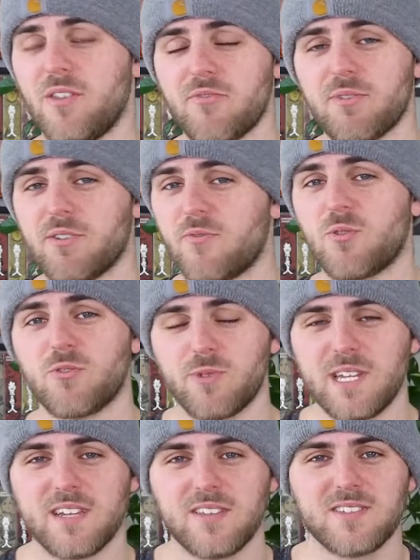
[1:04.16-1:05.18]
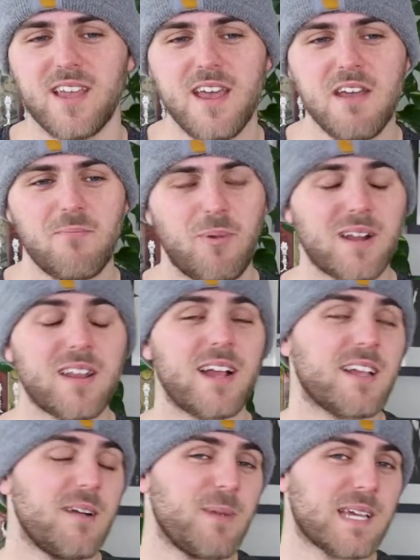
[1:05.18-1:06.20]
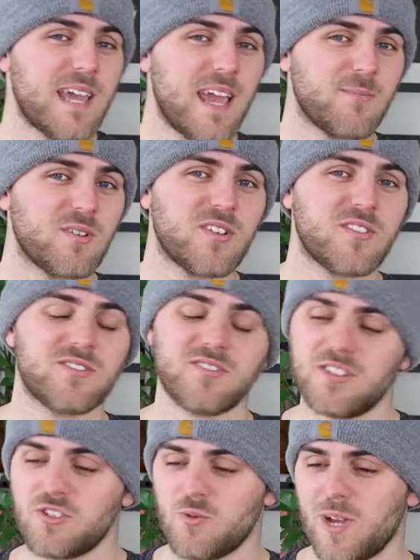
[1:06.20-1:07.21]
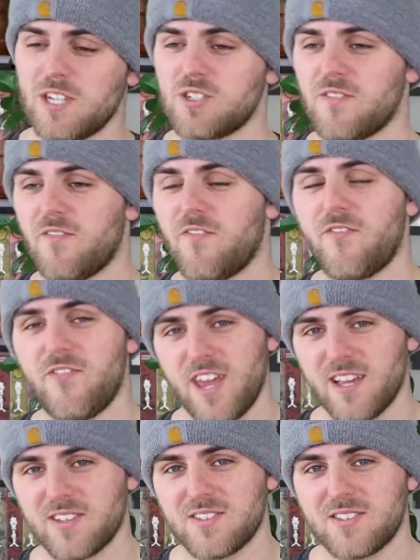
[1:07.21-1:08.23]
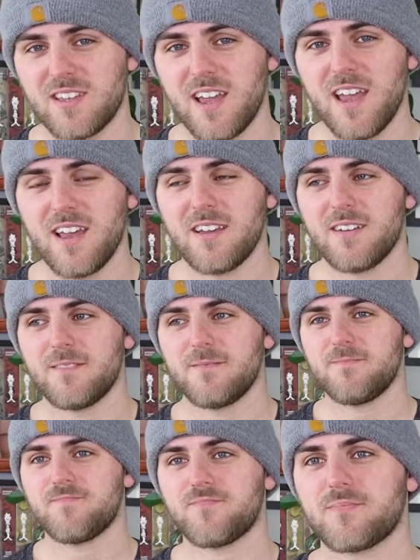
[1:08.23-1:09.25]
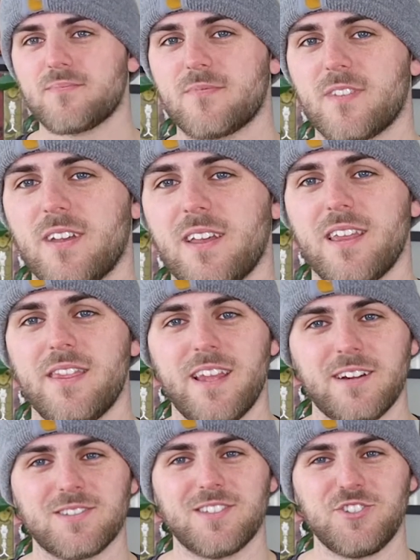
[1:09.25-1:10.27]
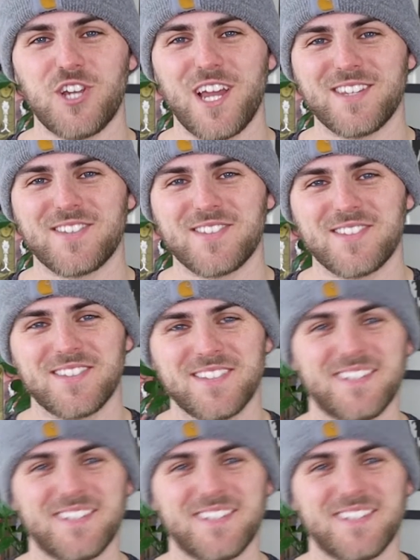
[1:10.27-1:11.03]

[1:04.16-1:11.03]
3 or 4 weeks. But I got my camera situation fixed. And there's the jets.